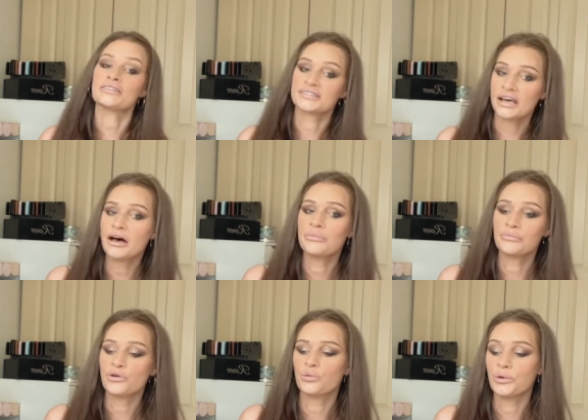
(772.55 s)

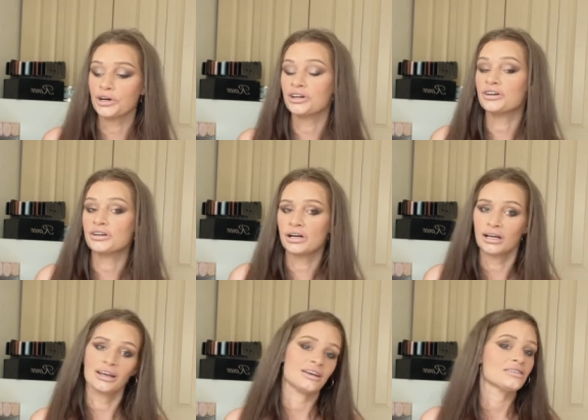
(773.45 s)
Some were
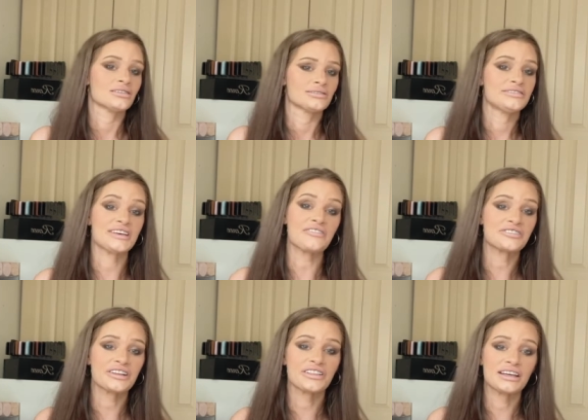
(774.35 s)

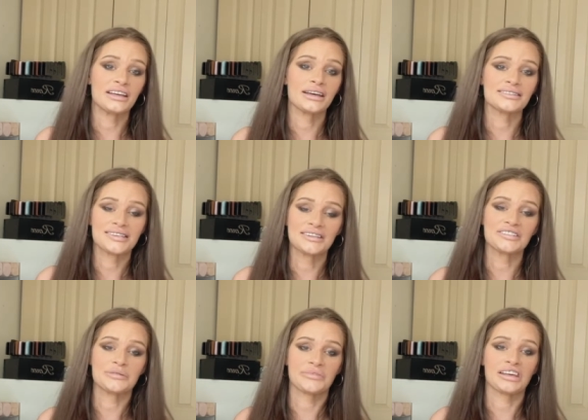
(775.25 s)
definitely sent
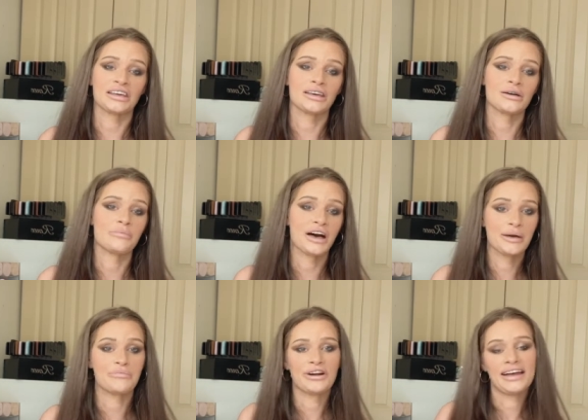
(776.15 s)
to me by
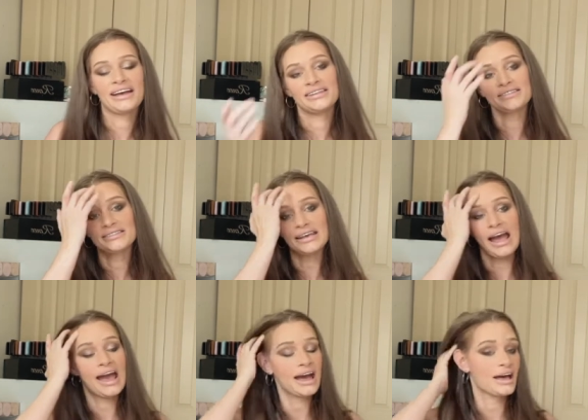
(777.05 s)
brands,
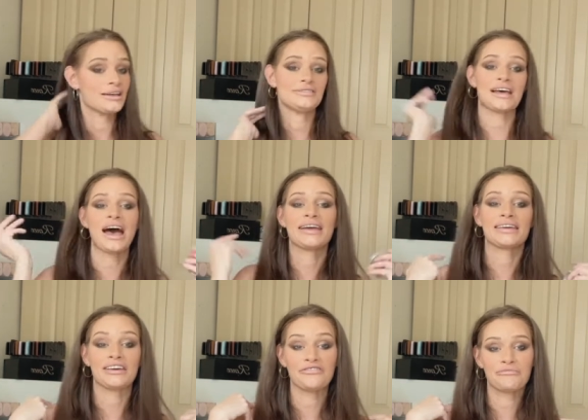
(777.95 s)
and I
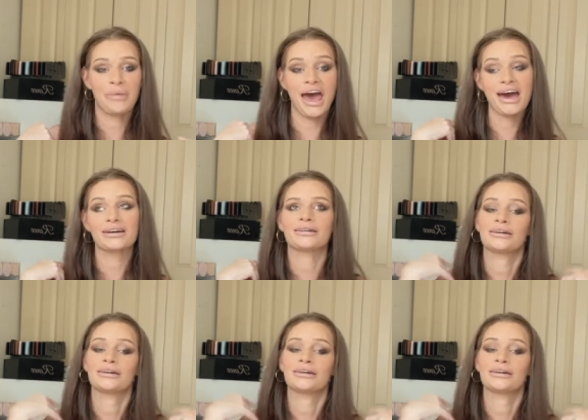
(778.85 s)
give back